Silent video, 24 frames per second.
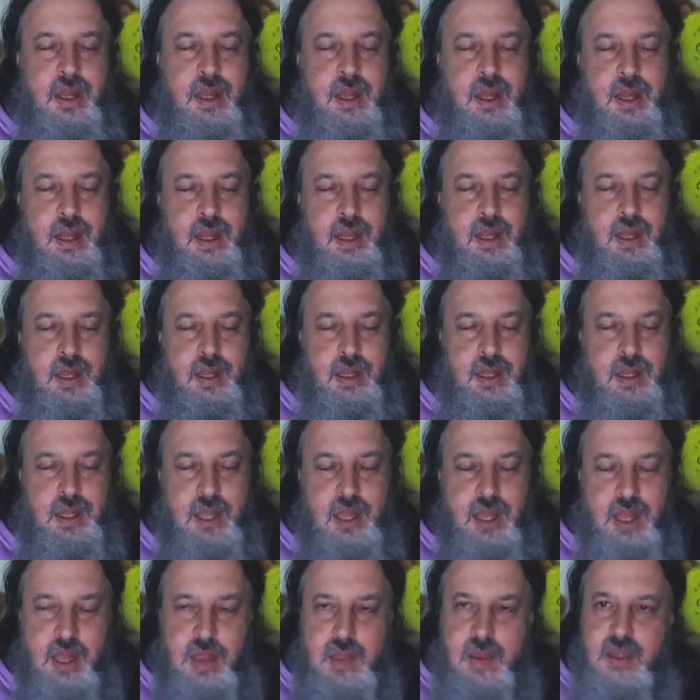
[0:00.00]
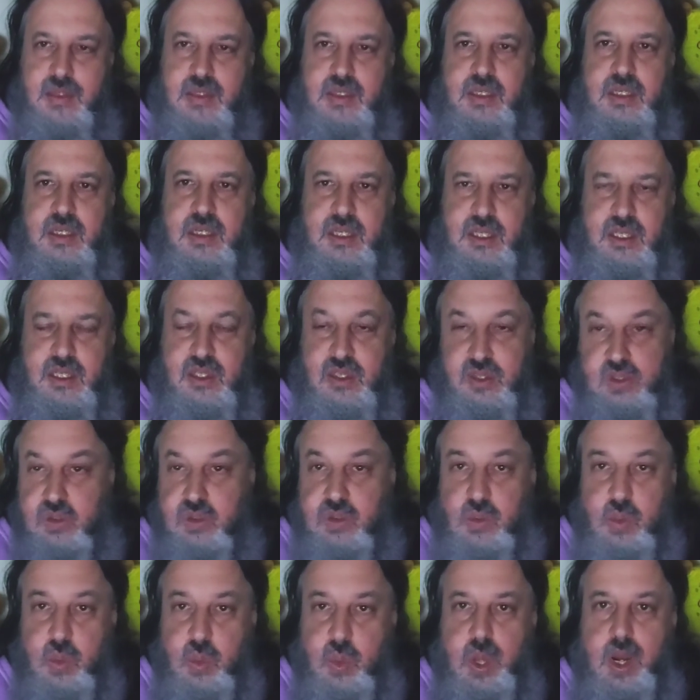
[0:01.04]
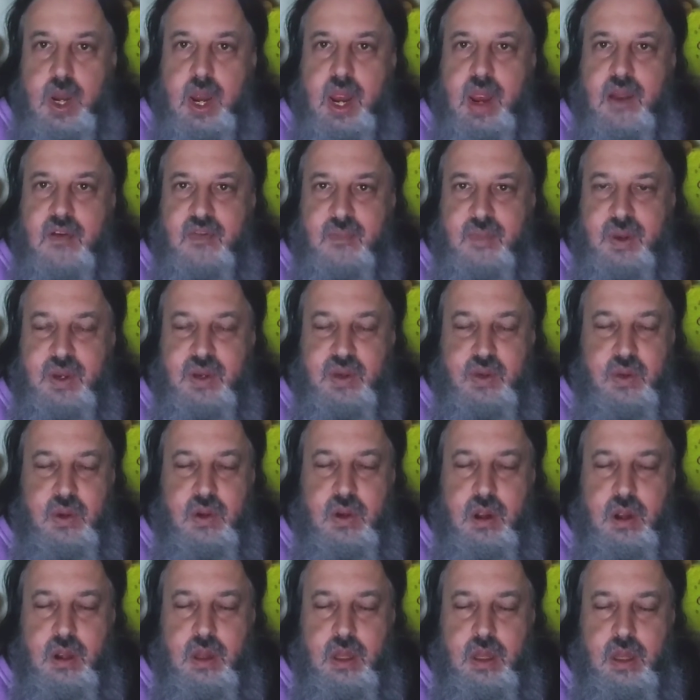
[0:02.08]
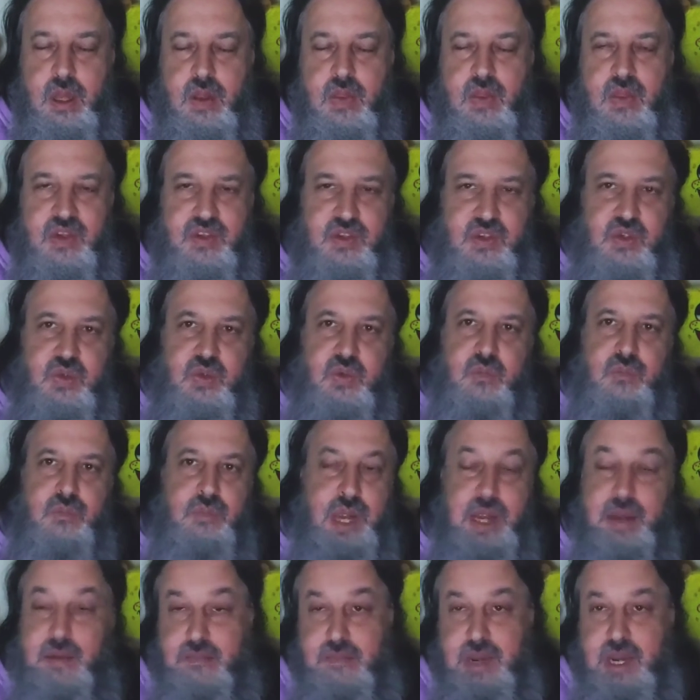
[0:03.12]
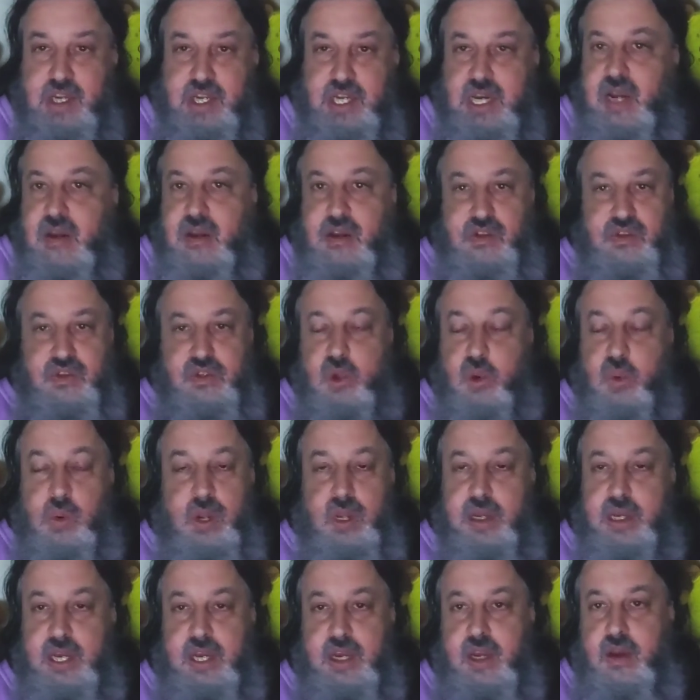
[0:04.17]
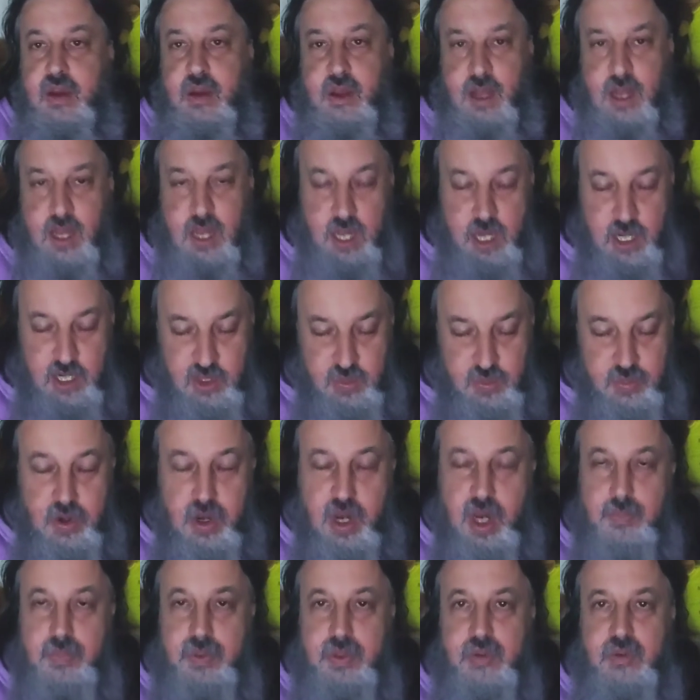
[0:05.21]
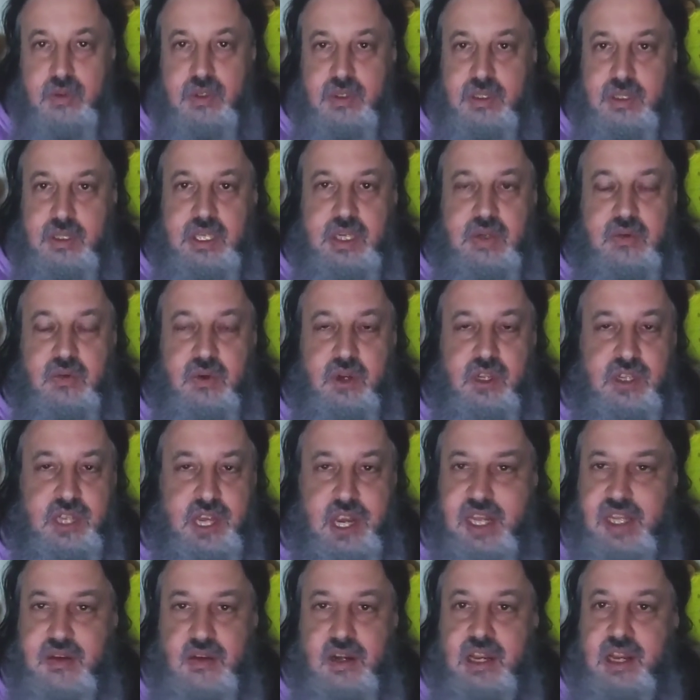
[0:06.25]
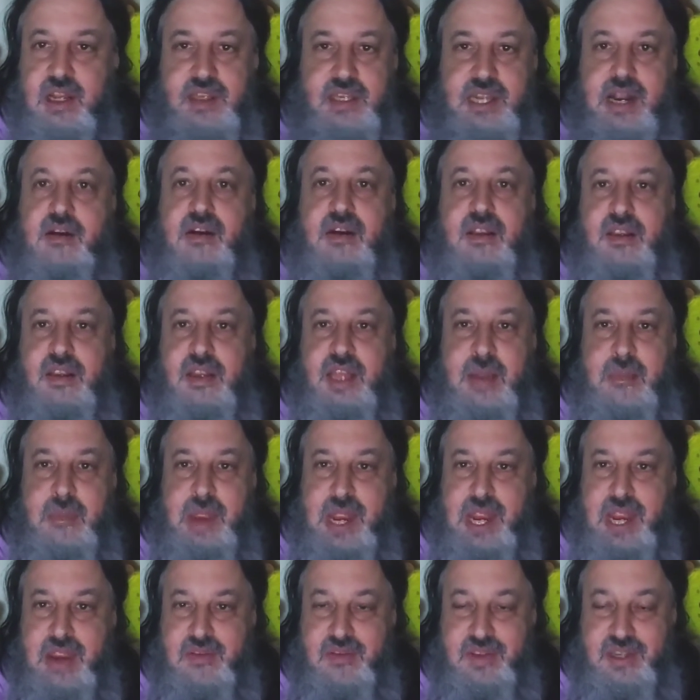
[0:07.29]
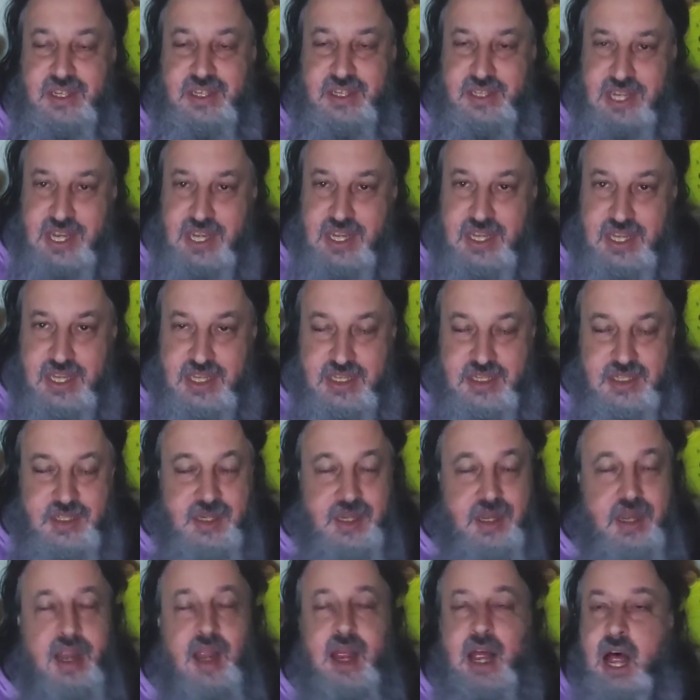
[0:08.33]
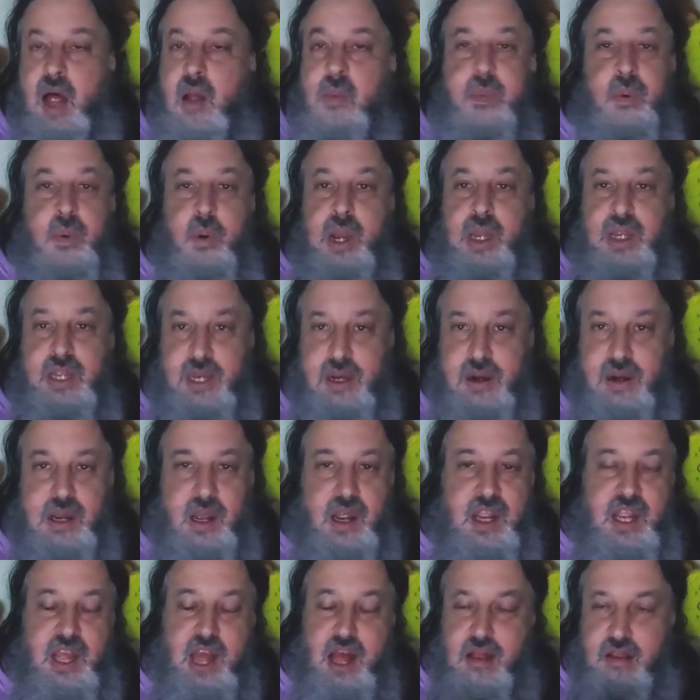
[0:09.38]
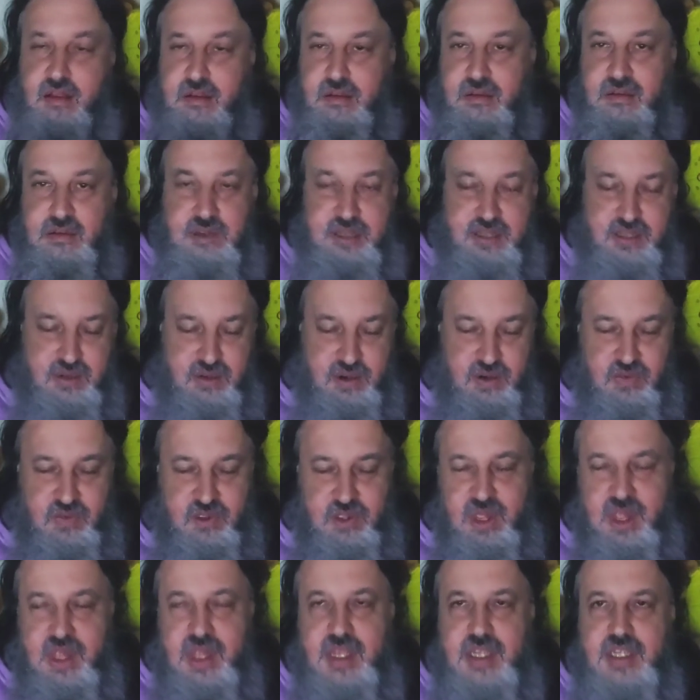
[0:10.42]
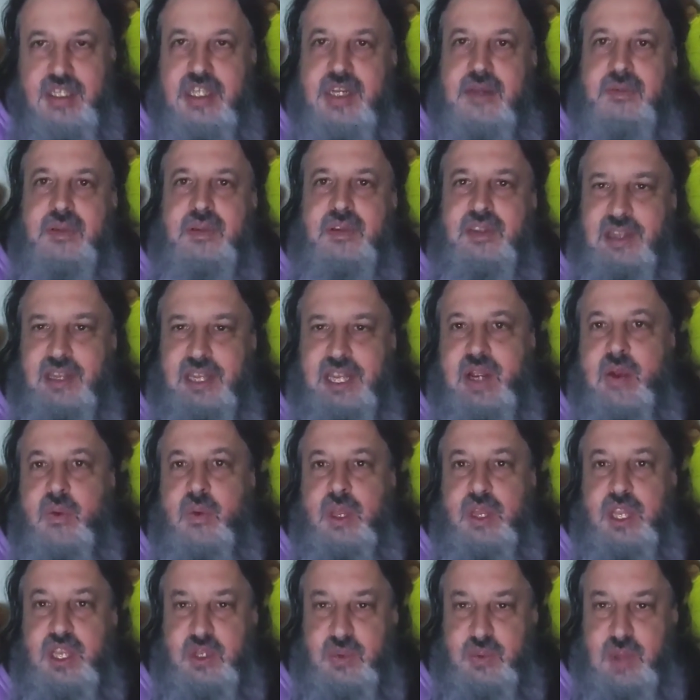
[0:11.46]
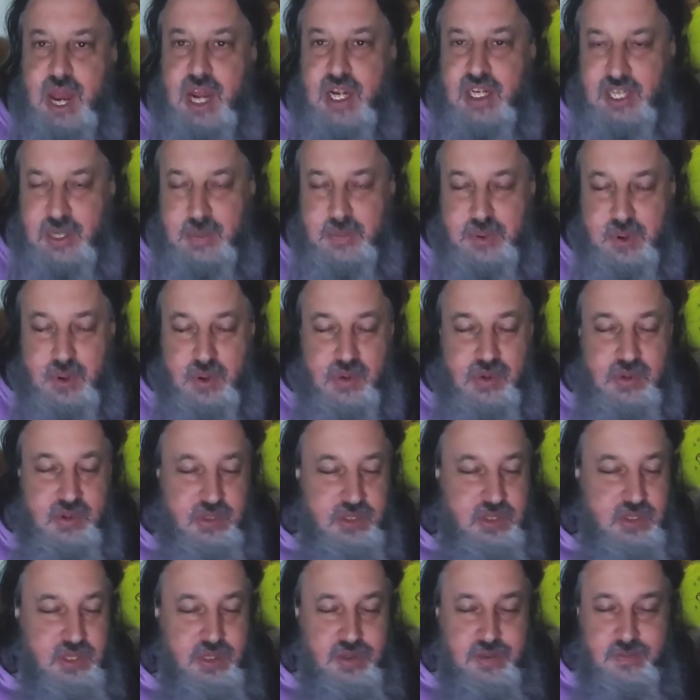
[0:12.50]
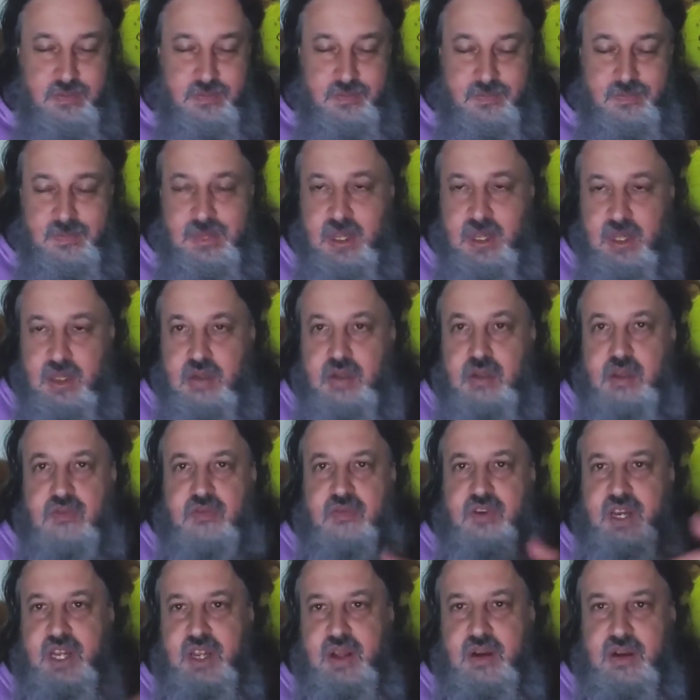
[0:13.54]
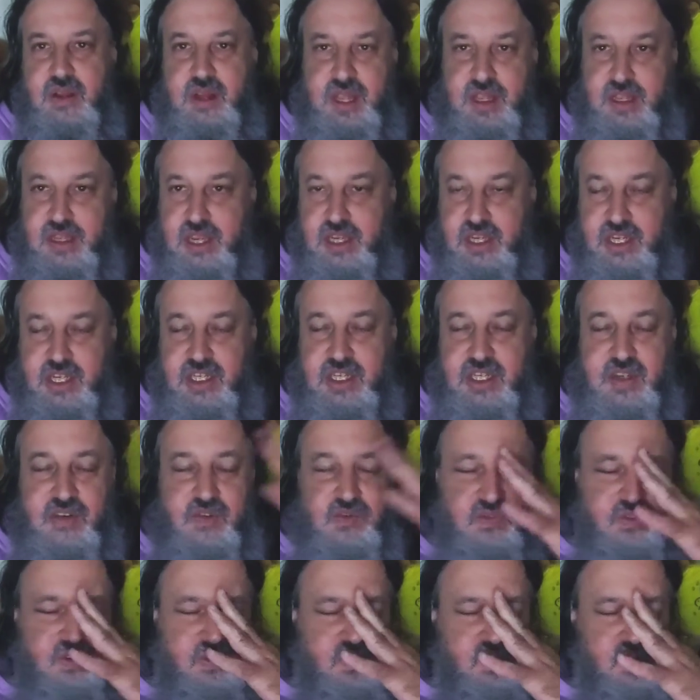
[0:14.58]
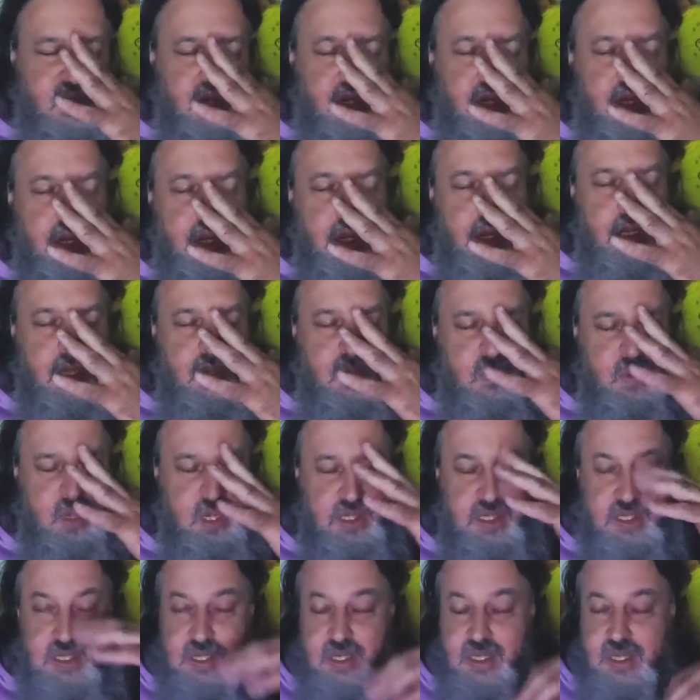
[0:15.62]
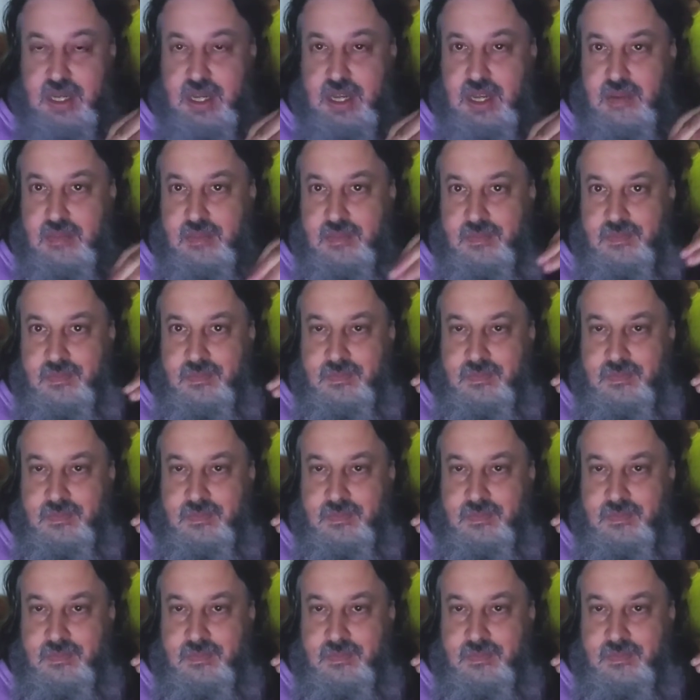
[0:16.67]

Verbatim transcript: Uh, and this is what I have been doing all along. This is my, my channel is nowhere near as popular as Leroy. I don't doubt they may even see this. I'll point it out. I, will sort of send them the link when this actually posts and to the video as I just did for uh, Carly Reese and uh,